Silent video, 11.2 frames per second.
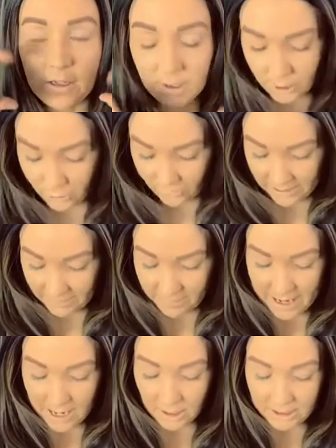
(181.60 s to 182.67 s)
the green
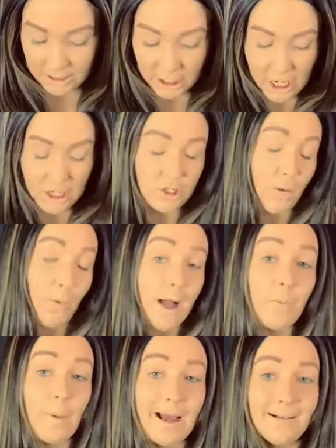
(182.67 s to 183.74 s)
palettes. So I
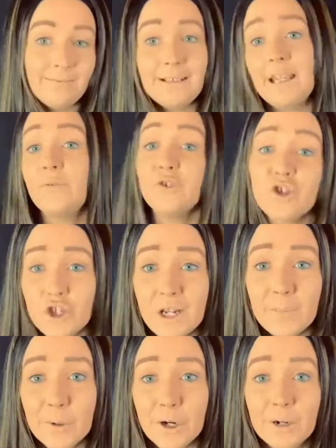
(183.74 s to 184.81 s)
went even
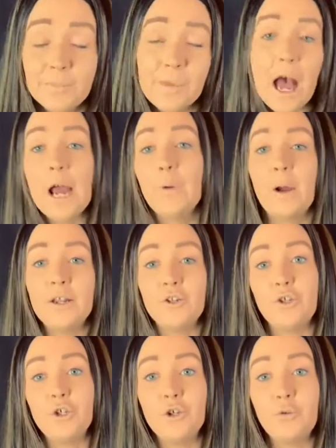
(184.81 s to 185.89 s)
cheaper. I went
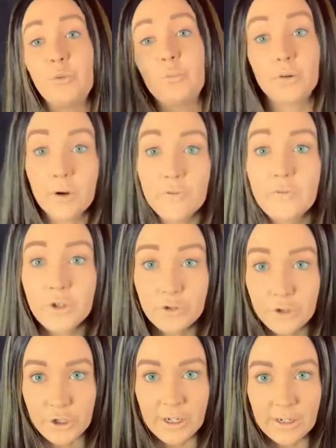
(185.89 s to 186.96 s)
to
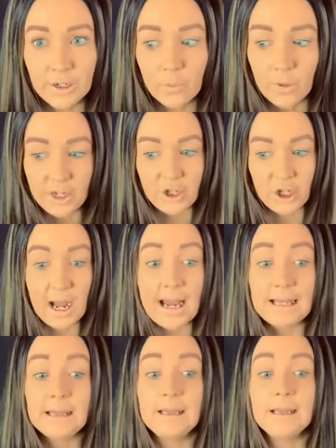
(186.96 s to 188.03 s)
Profusion, which I
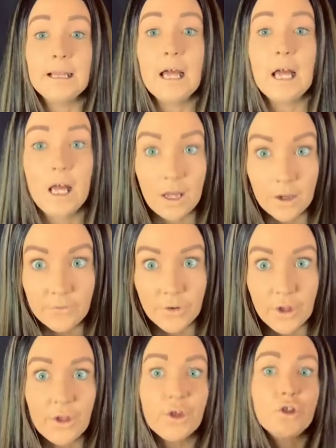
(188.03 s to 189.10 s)
love
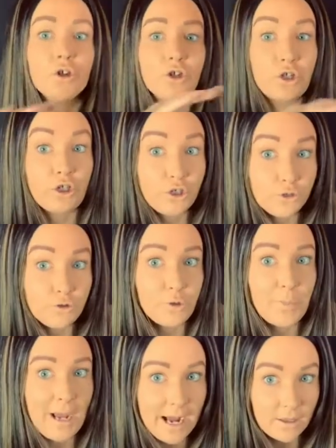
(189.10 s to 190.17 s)
their huge
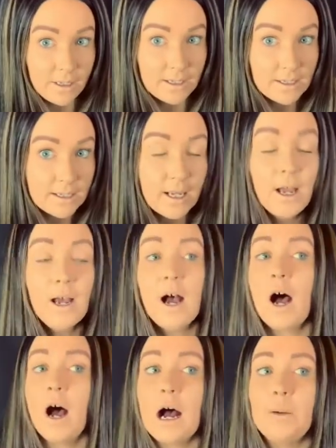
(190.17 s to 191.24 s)
palettes.
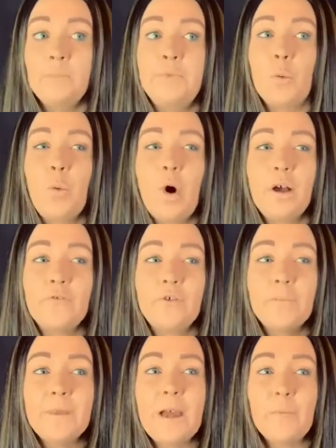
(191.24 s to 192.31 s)
The one
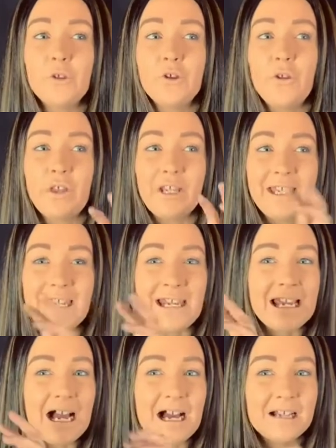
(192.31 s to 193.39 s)
from them with all the
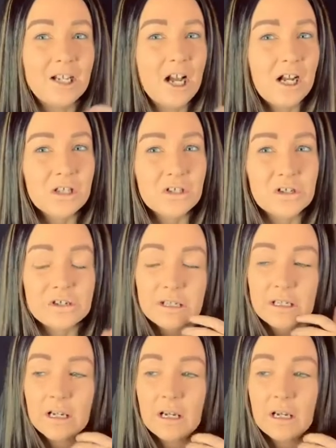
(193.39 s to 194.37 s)
neon colors